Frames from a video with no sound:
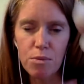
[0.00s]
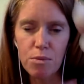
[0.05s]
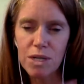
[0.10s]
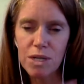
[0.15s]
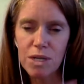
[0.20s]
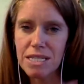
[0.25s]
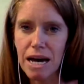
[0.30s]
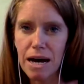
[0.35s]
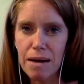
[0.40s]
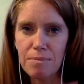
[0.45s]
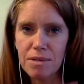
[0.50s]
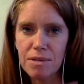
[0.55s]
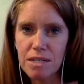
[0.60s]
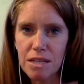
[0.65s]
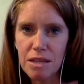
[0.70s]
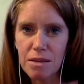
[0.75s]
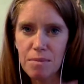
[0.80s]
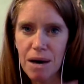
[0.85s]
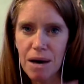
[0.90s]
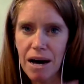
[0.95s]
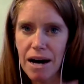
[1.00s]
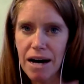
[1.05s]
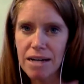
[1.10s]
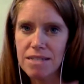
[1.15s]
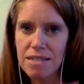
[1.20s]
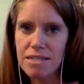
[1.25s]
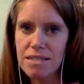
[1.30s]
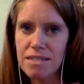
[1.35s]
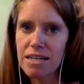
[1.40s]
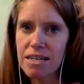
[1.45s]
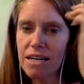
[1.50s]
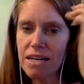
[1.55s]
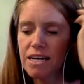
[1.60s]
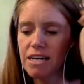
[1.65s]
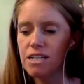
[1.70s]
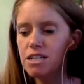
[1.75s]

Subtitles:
from what's happened in the past.